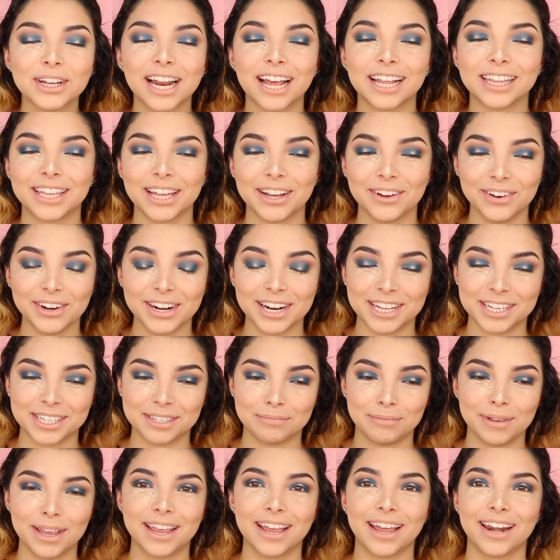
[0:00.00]
y la tengo en el
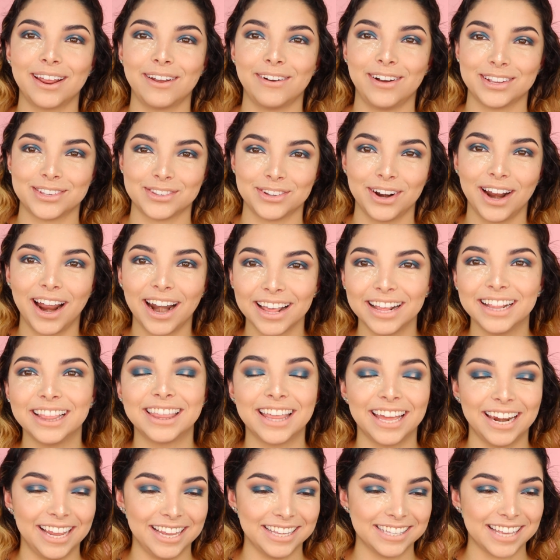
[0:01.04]
speaker y va a sonar
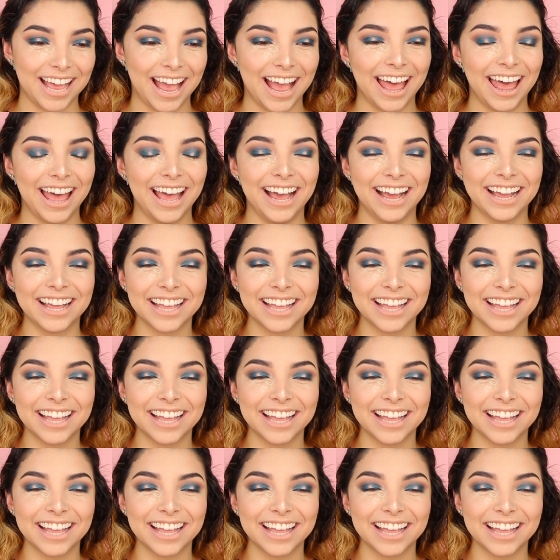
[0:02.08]
interesada.